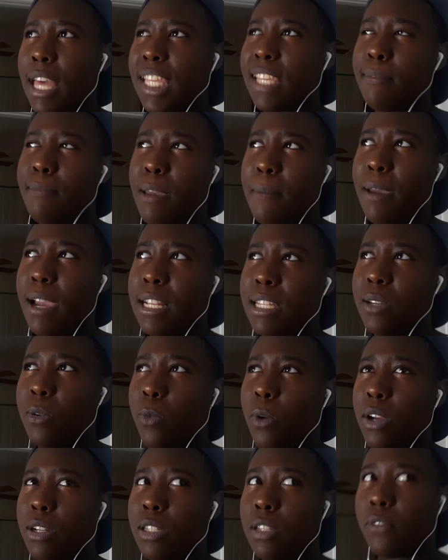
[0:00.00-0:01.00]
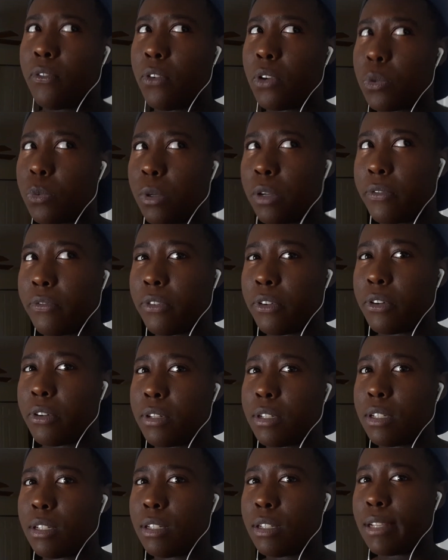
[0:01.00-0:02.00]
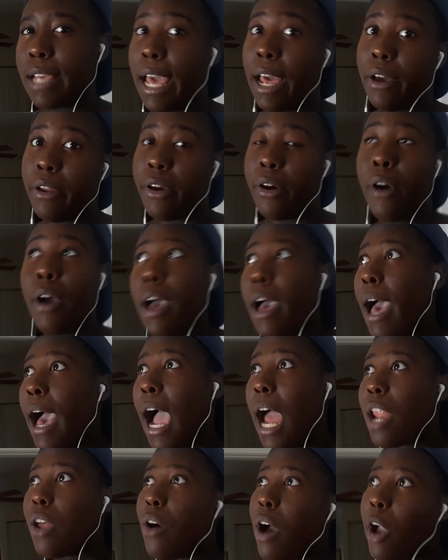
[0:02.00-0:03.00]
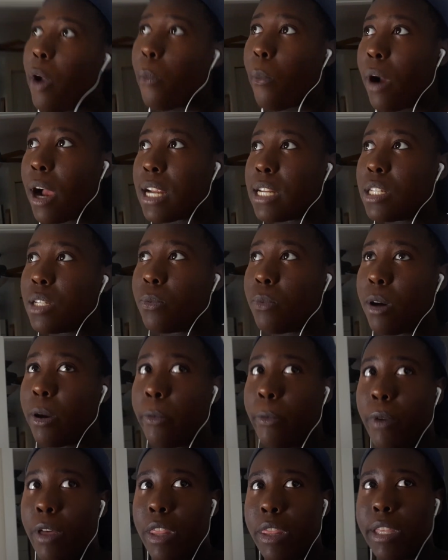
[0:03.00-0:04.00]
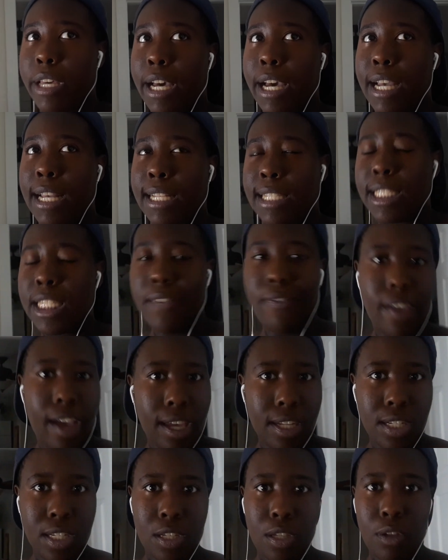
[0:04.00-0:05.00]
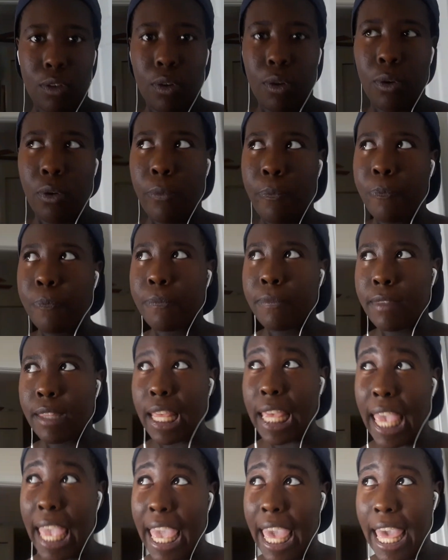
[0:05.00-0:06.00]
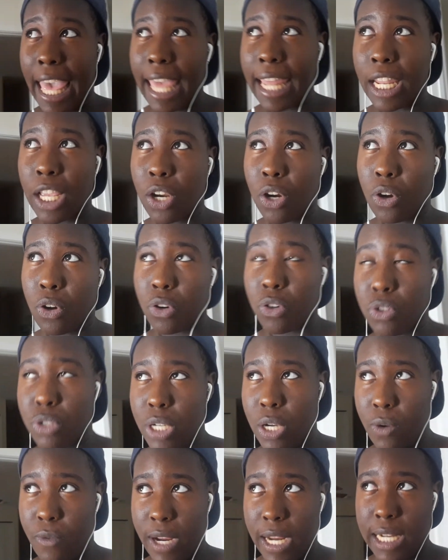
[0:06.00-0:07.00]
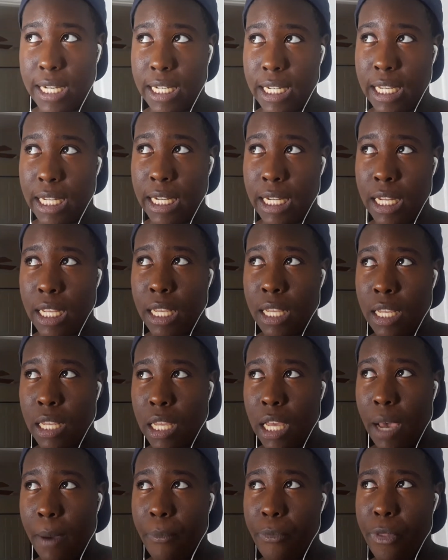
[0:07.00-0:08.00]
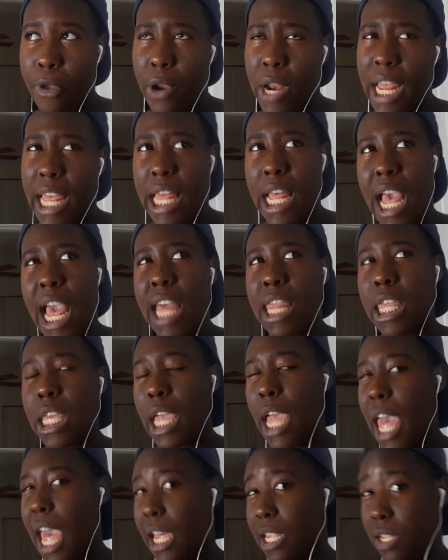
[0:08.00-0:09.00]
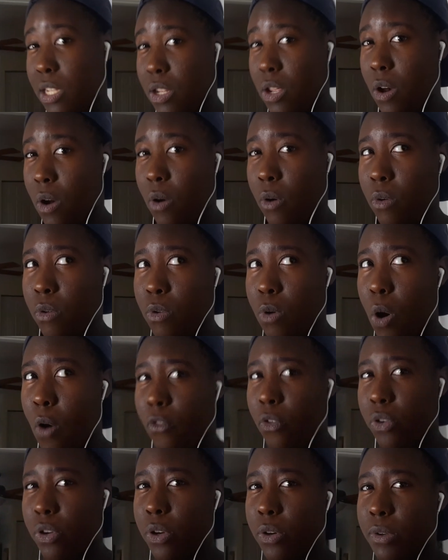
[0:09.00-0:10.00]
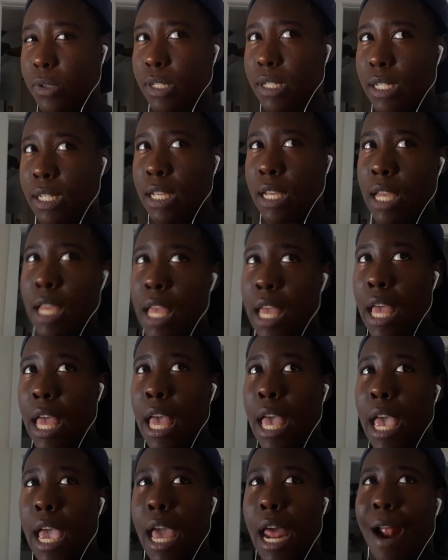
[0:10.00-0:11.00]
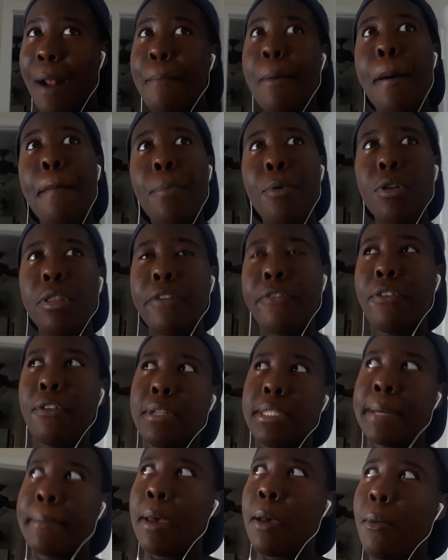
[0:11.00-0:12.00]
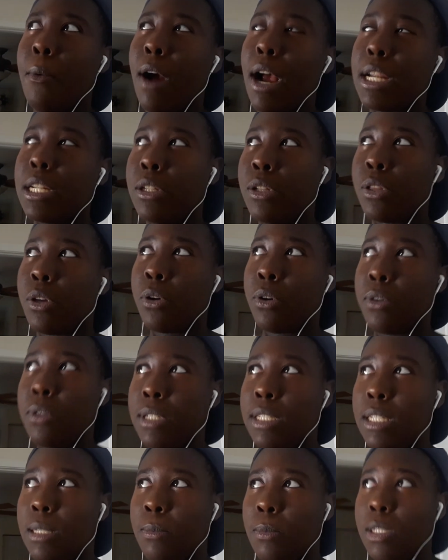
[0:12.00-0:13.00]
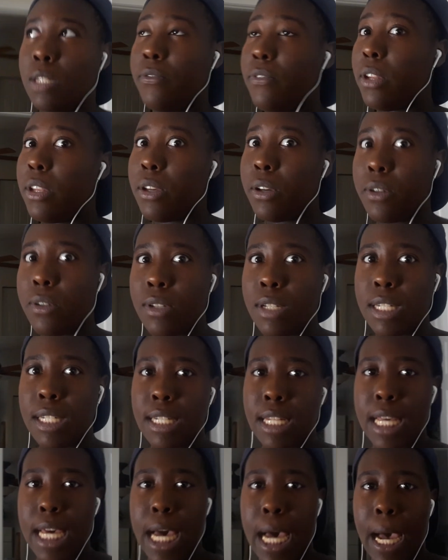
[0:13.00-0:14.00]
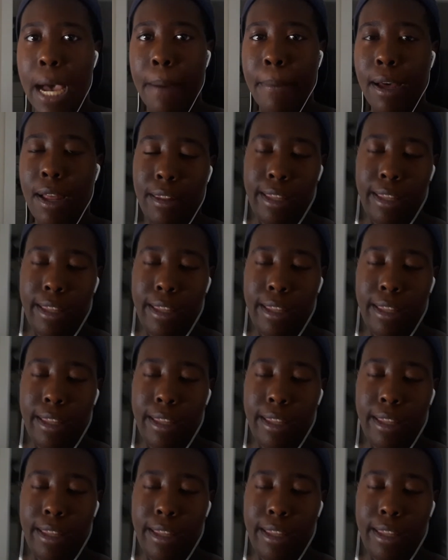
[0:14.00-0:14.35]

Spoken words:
maybe I did watch the first one first. I don't know. I know I watched the one with TVXQ and Girls' Generation up there, and I think EXO Overdose. And I remember the first time I watched those music videos, I'll